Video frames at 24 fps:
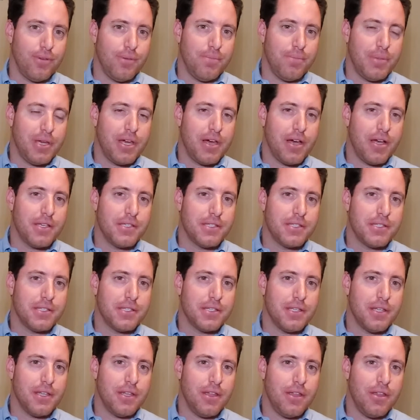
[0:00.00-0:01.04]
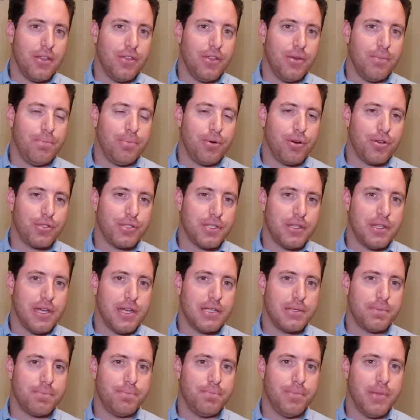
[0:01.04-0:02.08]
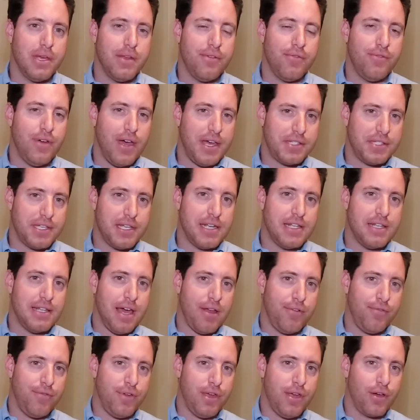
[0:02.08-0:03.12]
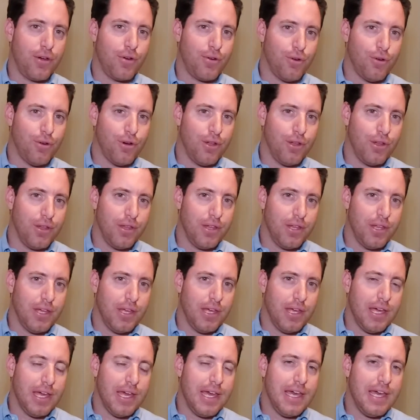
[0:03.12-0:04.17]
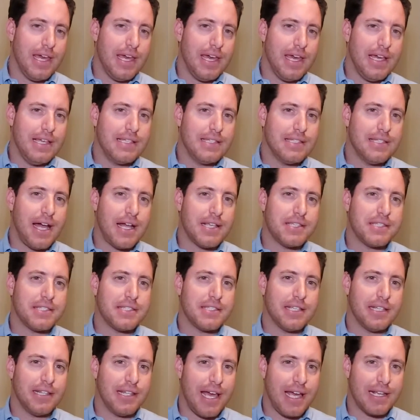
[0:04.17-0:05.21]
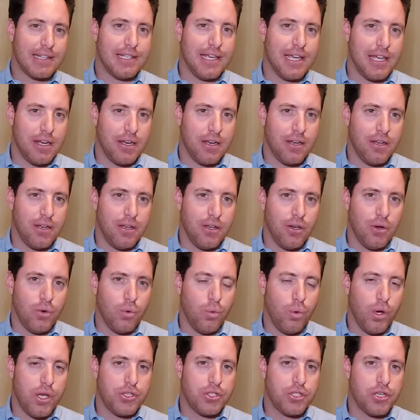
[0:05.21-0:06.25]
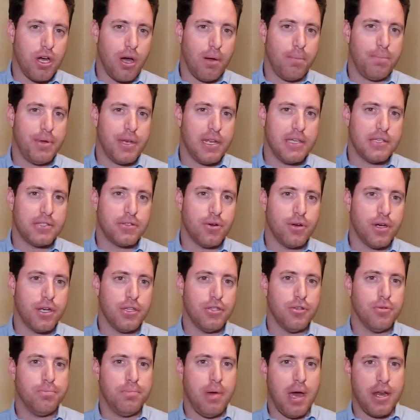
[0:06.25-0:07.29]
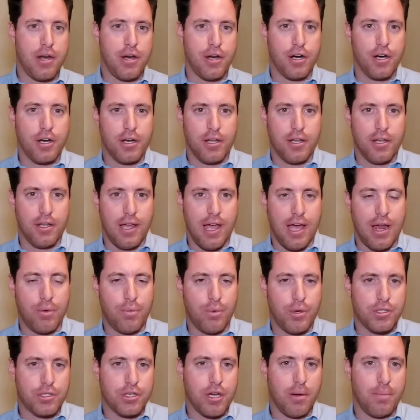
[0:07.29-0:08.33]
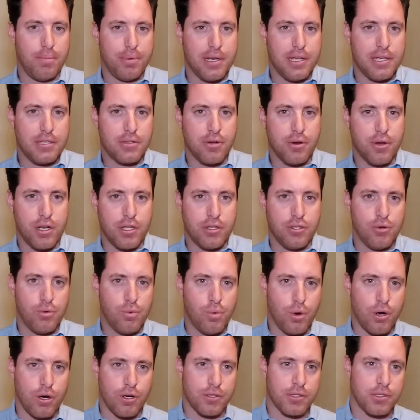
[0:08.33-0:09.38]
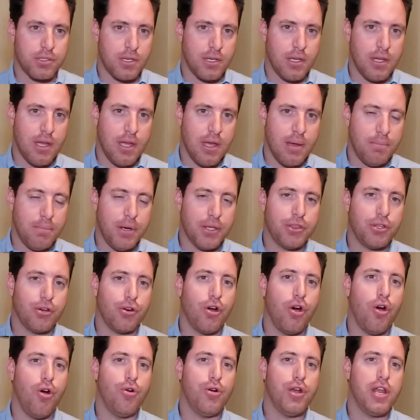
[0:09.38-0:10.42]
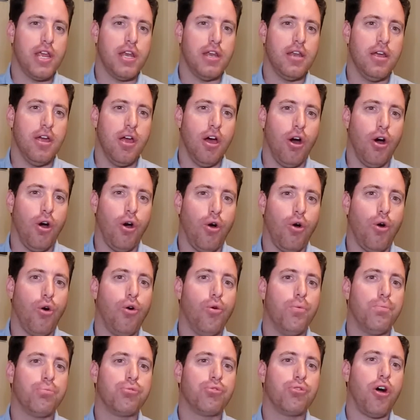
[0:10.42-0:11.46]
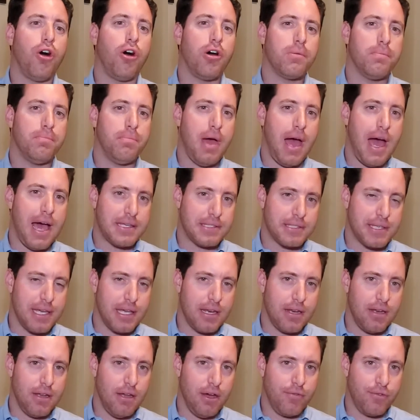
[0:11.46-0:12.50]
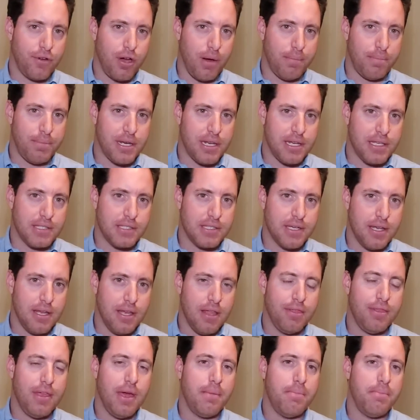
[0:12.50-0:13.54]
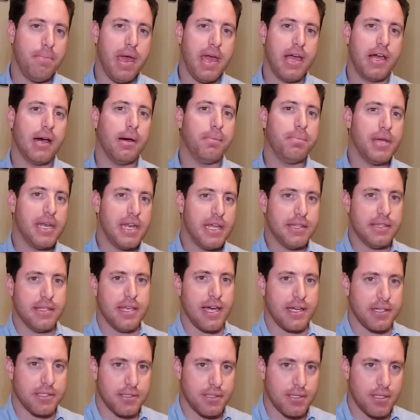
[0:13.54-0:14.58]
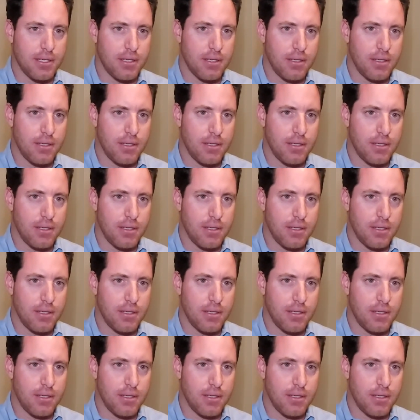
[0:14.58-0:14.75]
because the person that is investing in that vehicle is not selecting which company is going to do better and which company is going to do worse, but they're owning a whole broad basket of companies that make up an index.